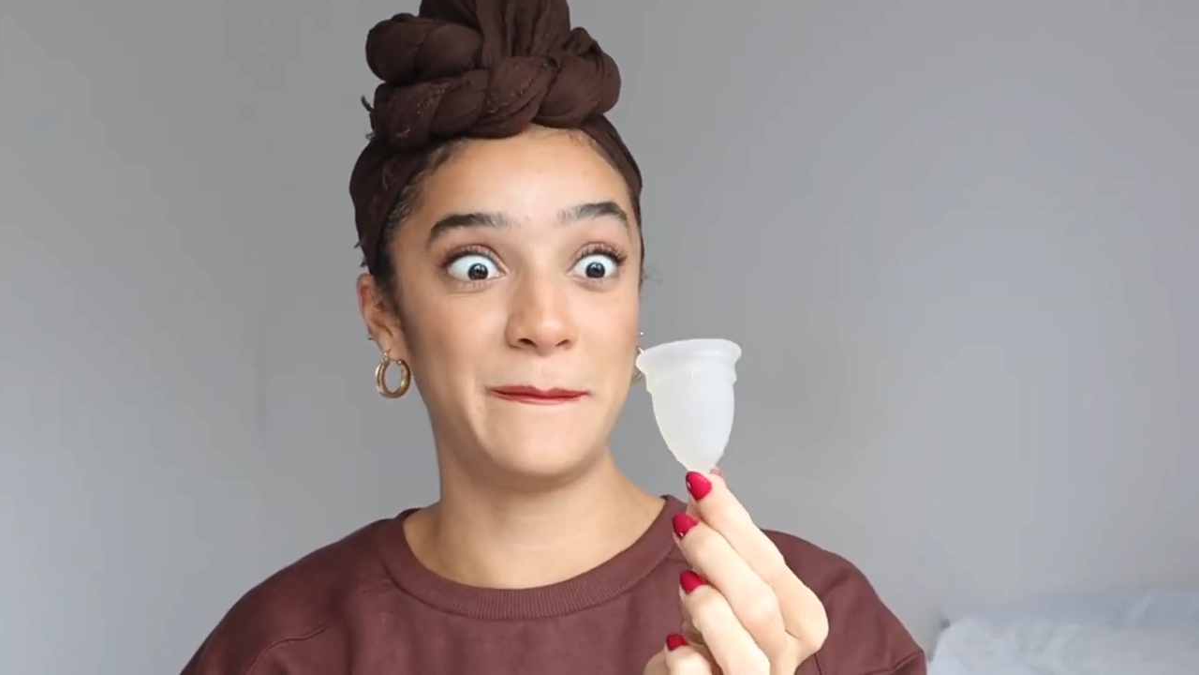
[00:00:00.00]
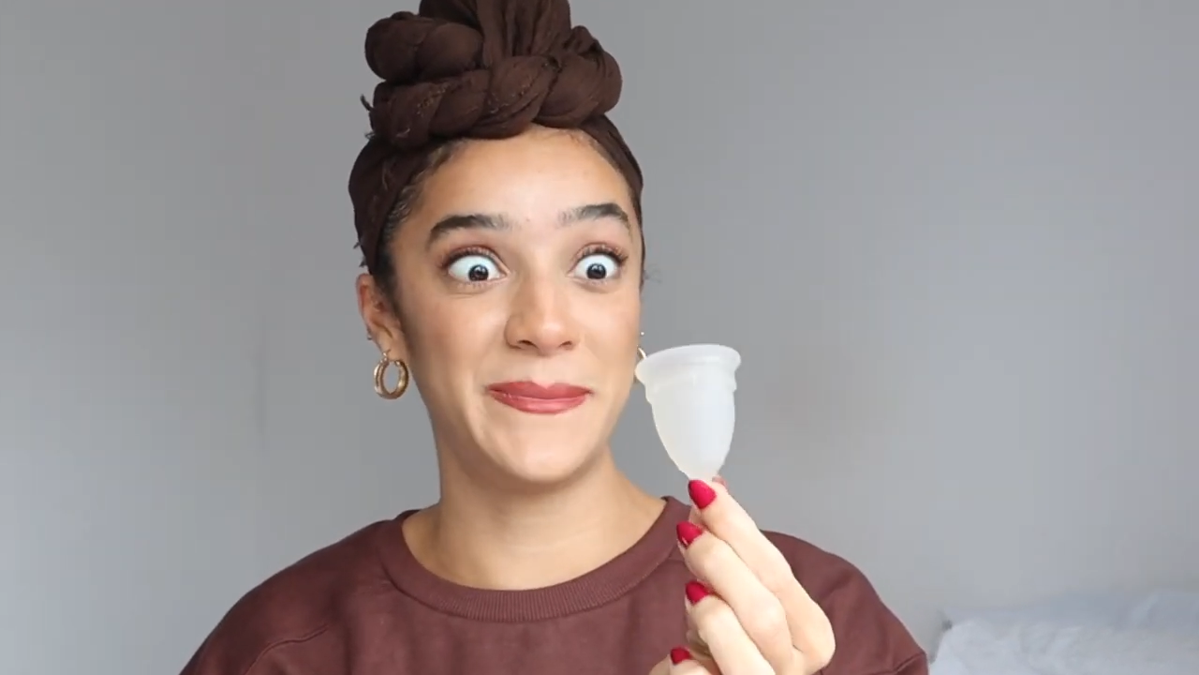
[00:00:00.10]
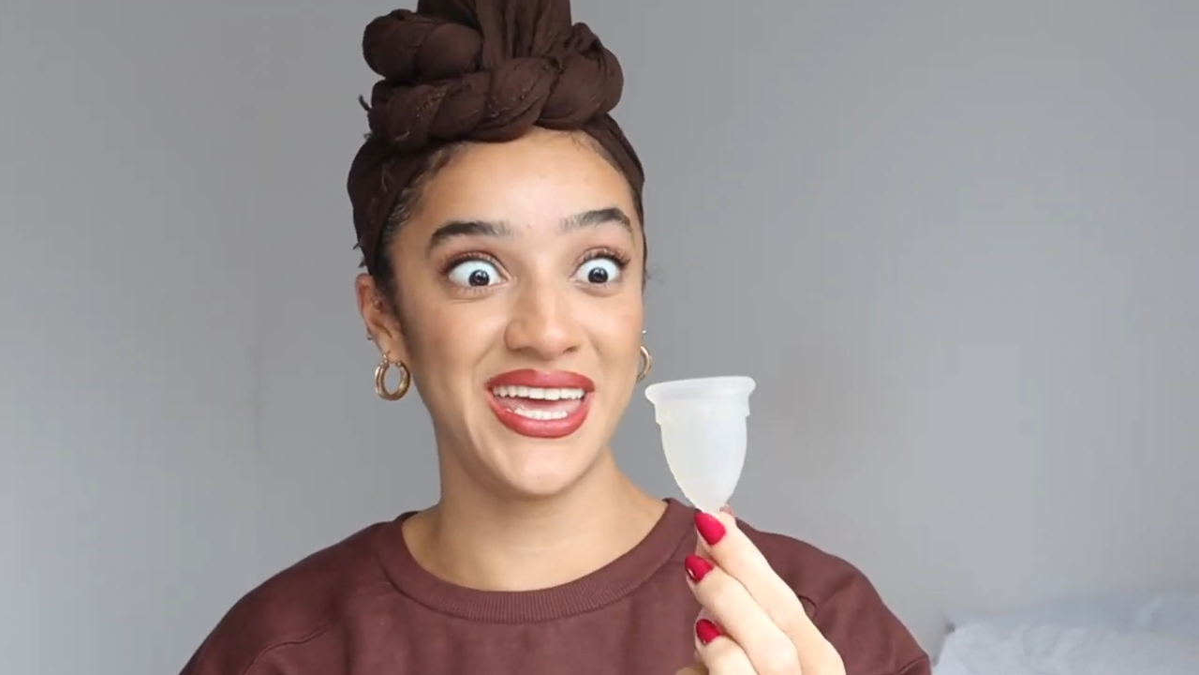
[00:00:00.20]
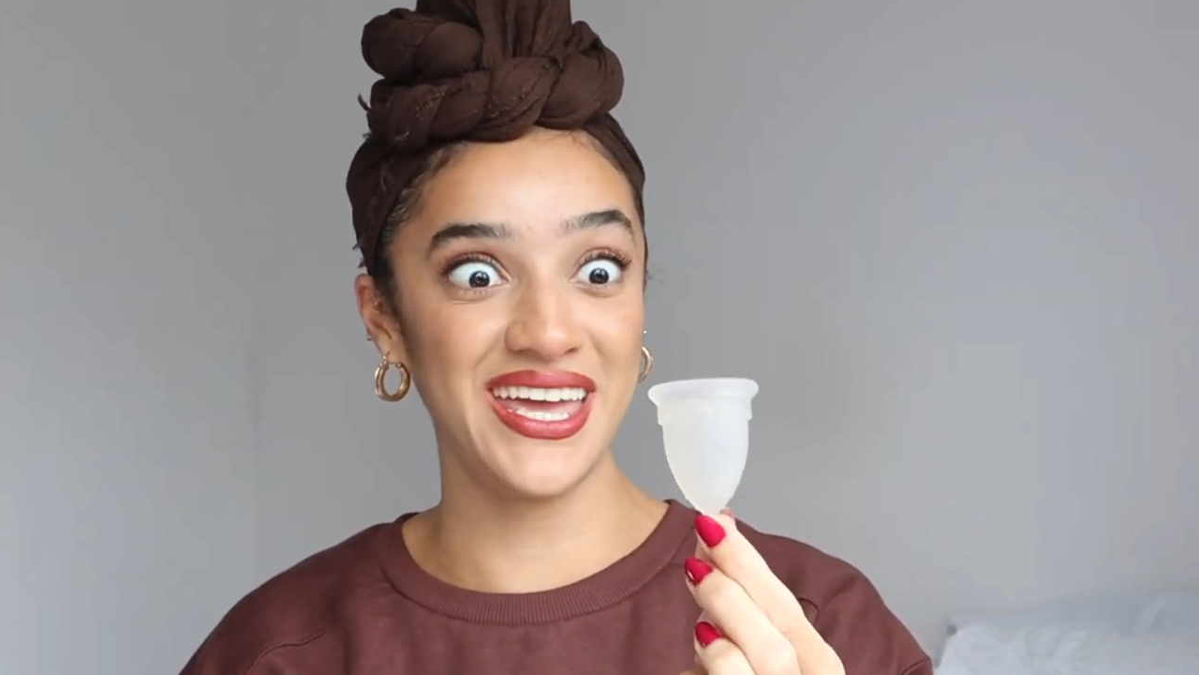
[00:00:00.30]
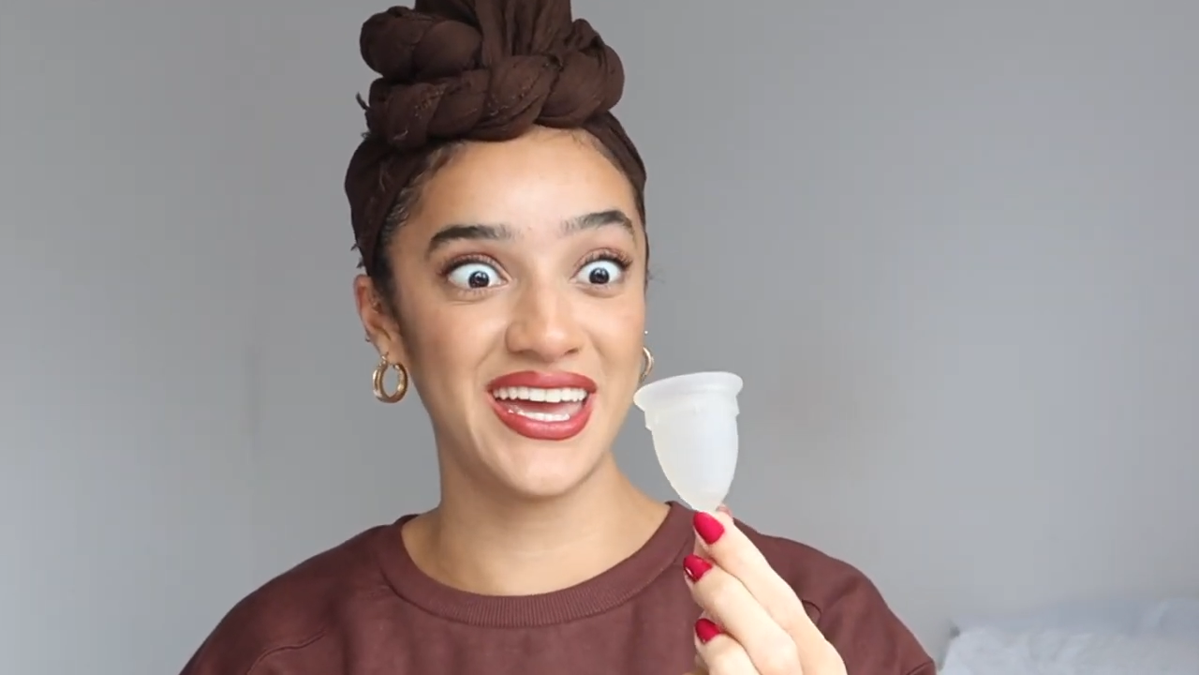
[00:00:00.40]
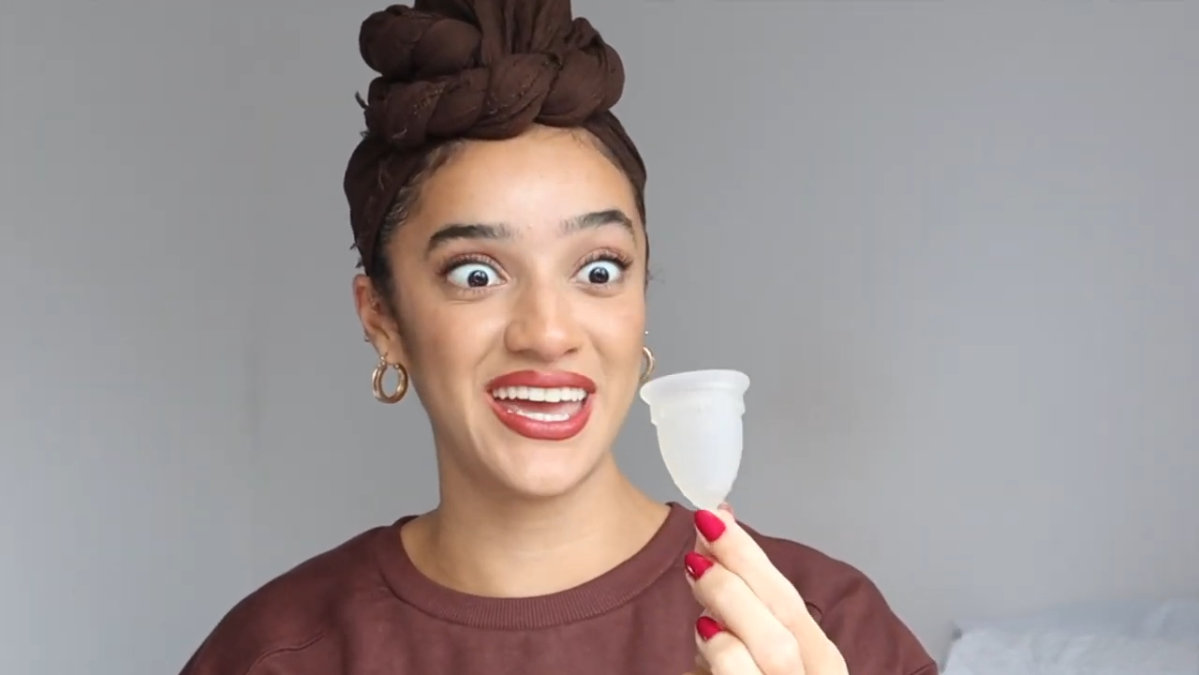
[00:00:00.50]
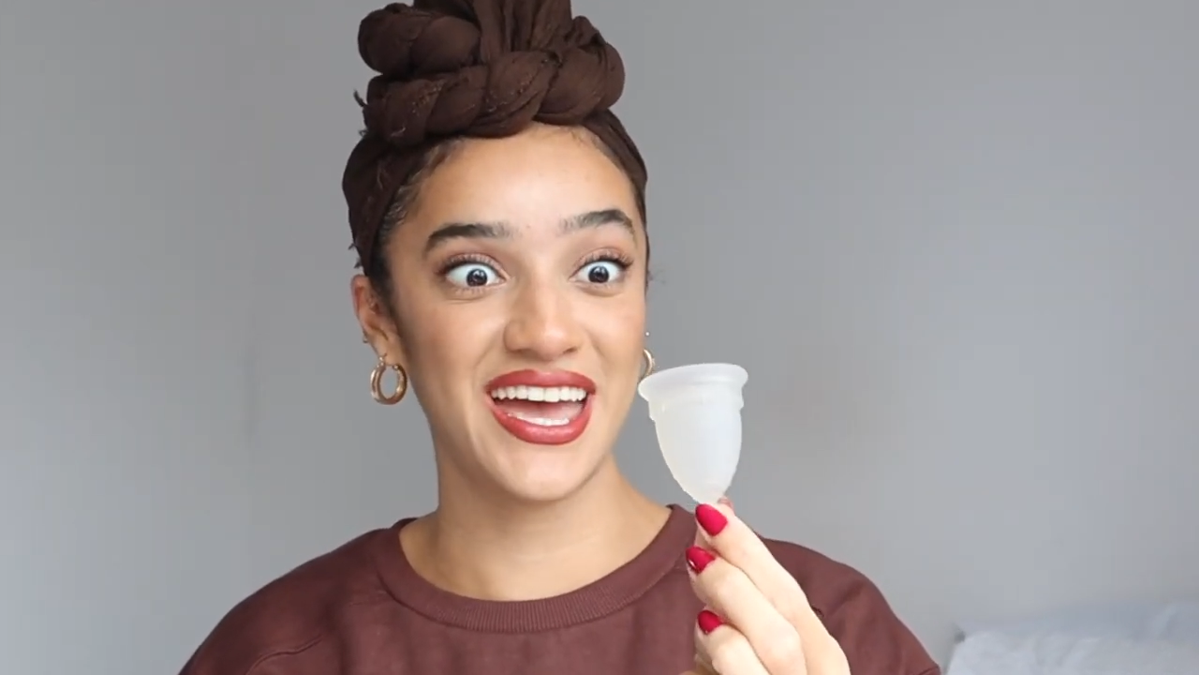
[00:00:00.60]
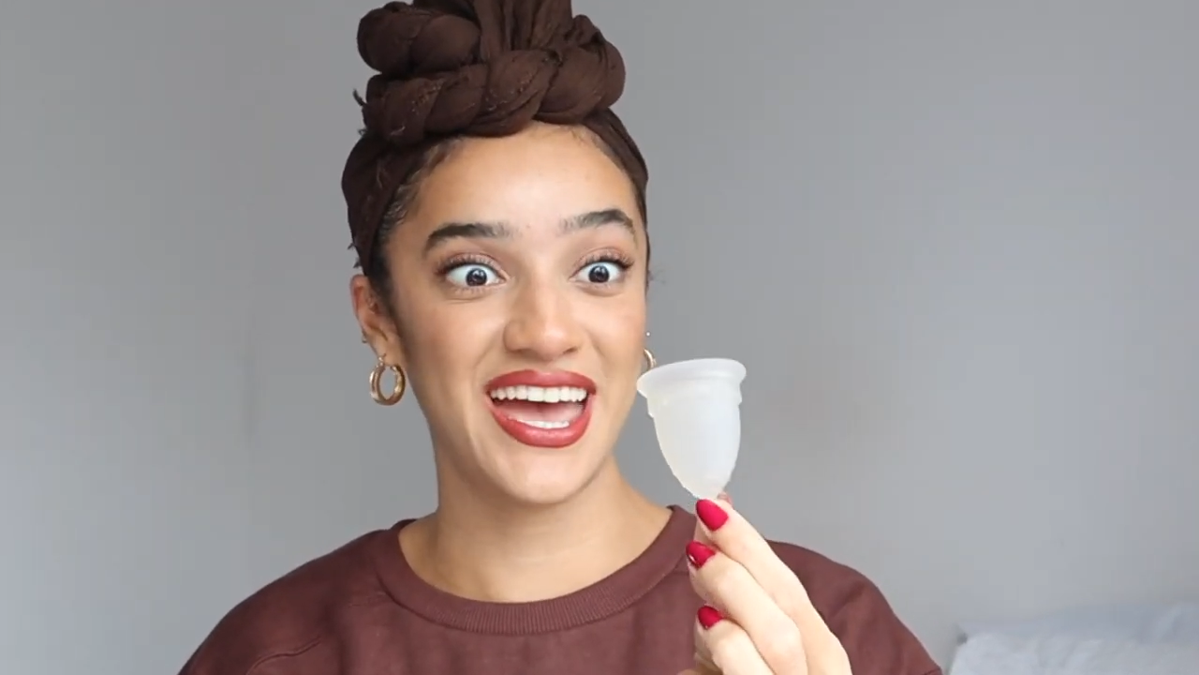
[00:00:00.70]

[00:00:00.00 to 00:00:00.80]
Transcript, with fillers: big